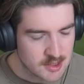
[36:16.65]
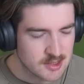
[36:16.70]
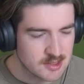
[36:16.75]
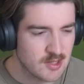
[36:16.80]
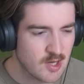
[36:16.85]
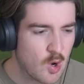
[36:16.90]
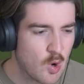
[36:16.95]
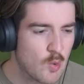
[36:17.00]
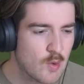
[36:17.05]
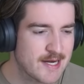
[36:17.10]

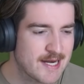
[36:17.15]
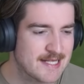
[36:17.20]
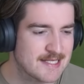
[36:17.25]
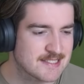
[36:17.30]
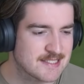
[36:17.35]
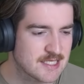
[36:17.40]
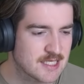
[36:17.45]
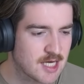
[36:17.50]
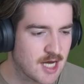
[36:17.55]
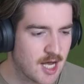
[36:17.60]
No, it hits
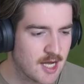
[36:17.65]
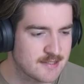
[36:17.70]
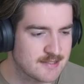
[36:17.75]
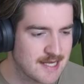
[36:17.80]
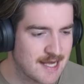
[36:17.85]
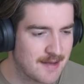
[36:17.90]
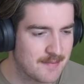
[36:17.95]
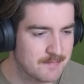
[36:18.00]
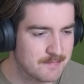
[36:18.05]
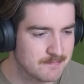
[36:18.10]
the
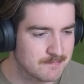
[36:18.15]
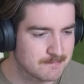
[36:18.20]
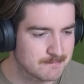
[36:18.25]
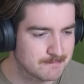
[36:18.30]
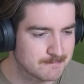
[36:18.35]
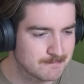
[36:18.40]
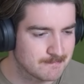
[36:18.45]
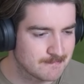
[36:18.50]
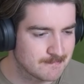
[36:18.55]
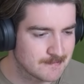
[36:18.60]
goddamn...
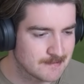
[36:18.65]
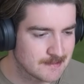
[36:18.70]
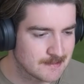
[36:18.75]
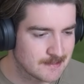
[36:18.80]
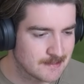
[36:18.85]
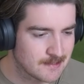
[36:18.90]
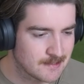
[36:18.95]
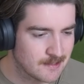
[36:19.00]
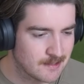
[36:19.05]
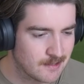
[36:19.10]

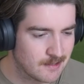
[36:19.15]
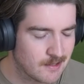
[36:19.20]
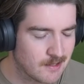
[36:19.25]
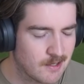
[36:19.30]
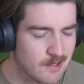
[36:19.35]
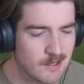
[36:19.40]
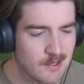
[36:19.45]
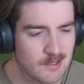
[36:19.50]
Oh,